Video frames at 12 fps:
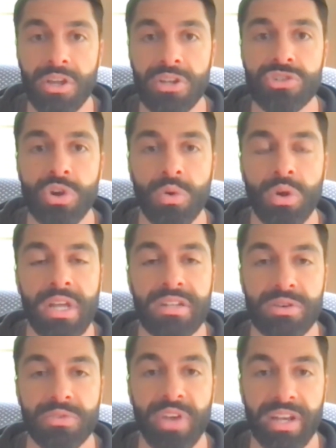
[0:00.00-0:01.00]
And so
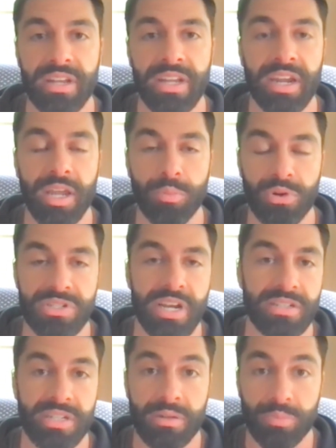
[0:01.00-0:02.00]
defending and
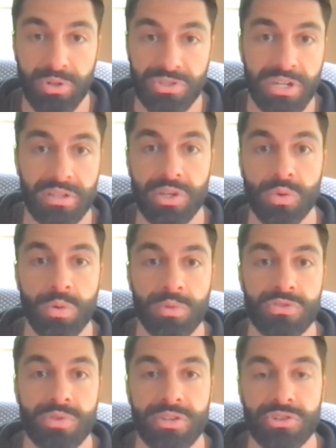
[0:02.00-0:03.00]
protecting, particularly a
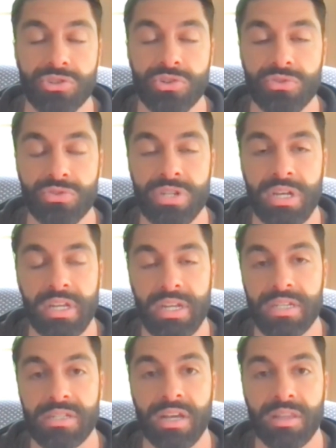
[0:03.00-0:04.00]
woman's right to choose,
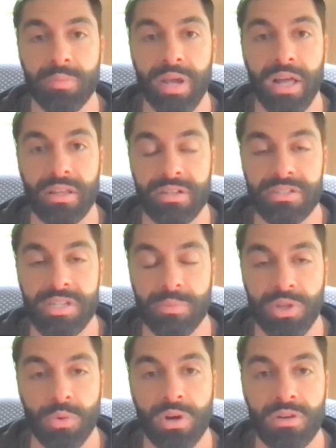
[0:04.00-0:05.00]
is on the ballot and
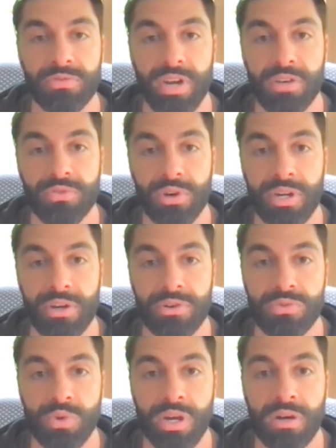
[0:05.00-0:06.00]
something we're going to fight for here
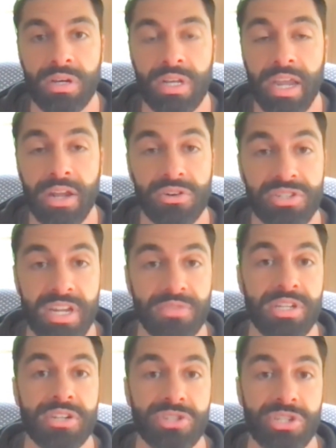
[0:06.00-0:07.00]
as well. And our
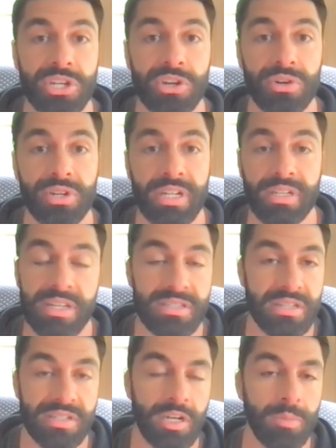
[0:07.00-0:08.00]
safety and security. And yes,
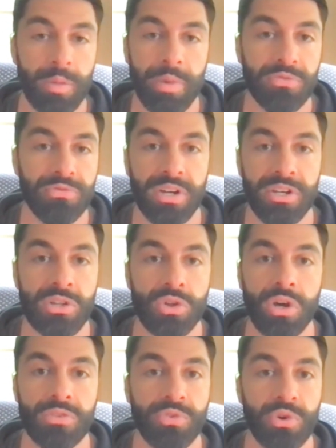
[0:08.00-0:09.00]
that's going to be about funding
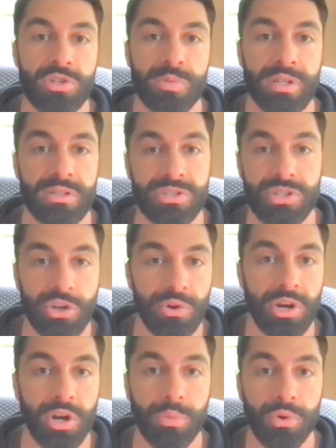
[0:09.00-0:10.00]
law enforcement and
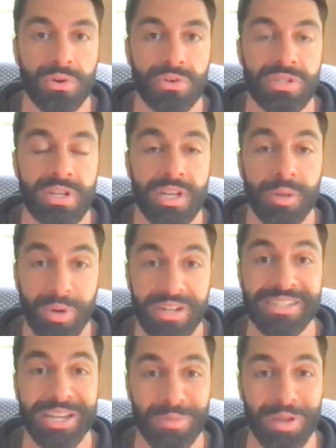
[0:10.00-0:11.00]
securing our borders, but
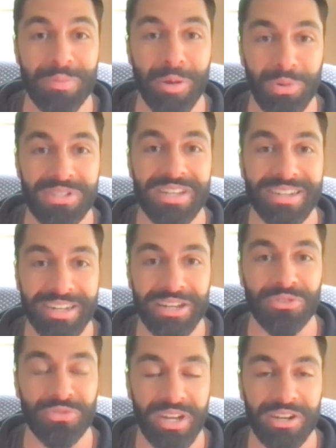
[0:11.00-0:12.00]
it's going to be about protecting
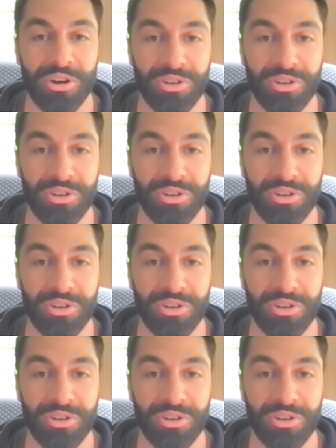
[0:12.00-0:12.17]
and defending